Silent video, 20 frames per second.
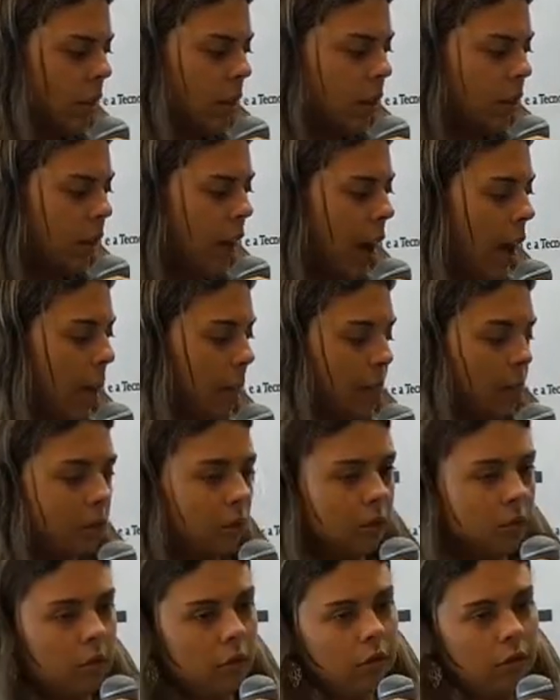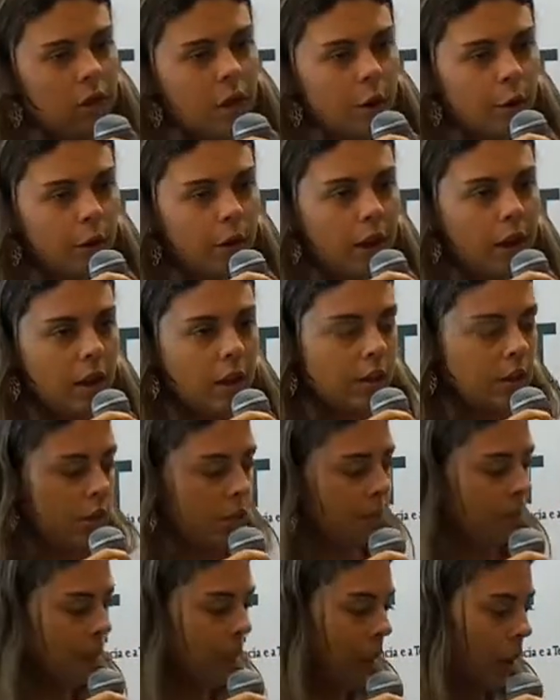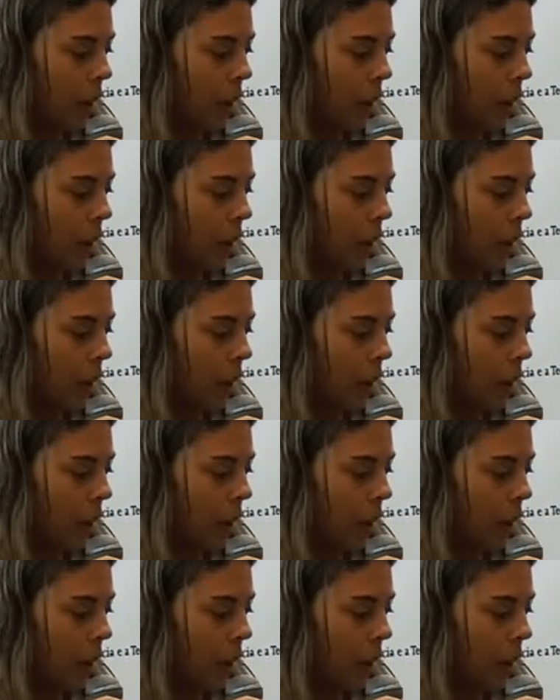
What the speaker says: didn't happen in our case.